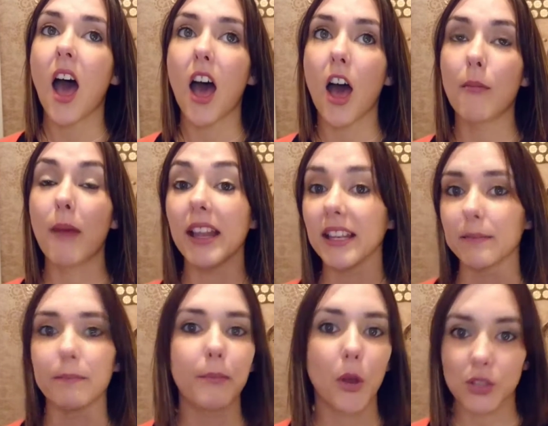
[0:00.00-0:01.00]

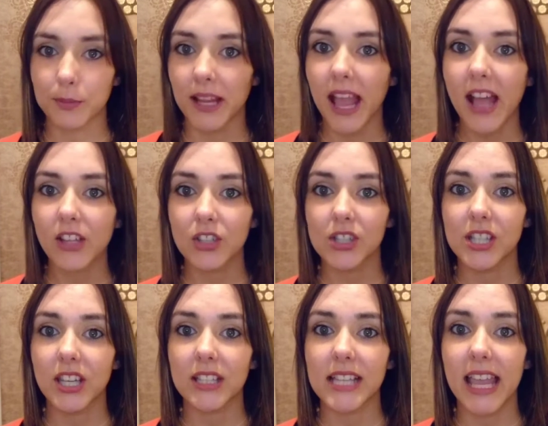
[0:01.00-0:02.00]
and possibly
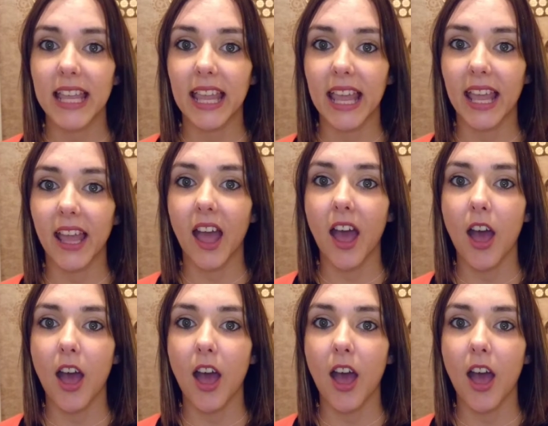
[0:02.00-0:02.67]
actions that you're taking,